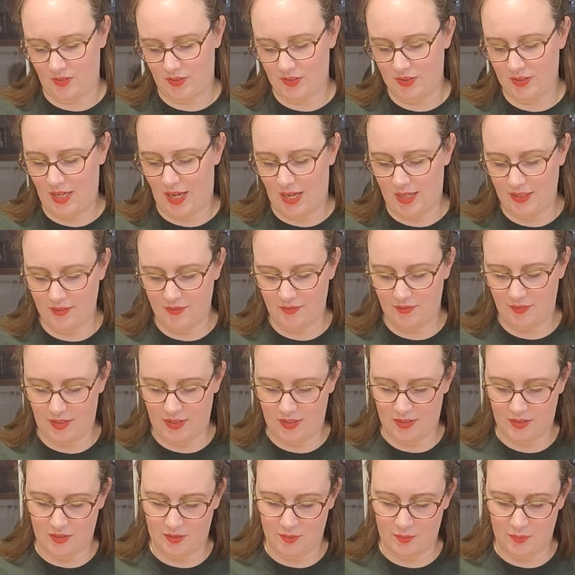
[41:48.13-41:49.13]
It's kind of
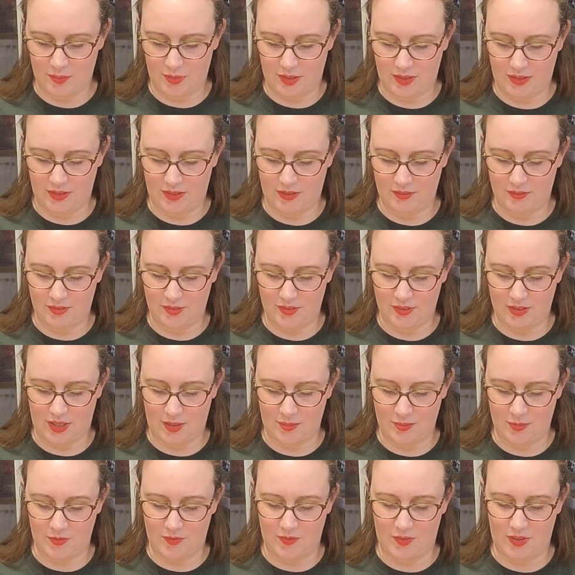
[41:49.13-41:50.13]
like there are many different
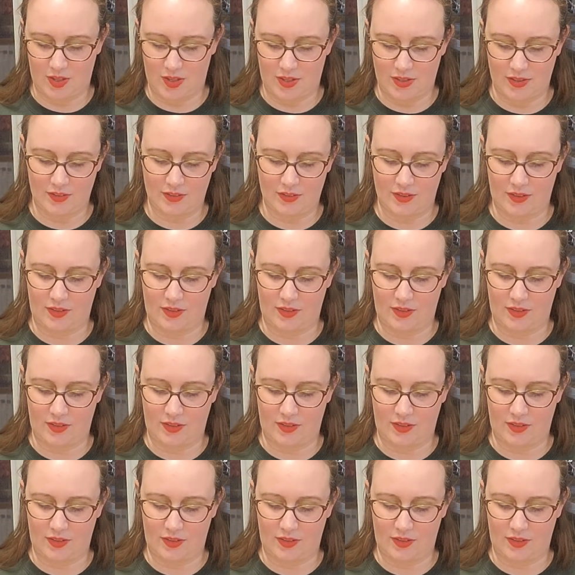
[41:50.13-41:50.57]
types of yarn,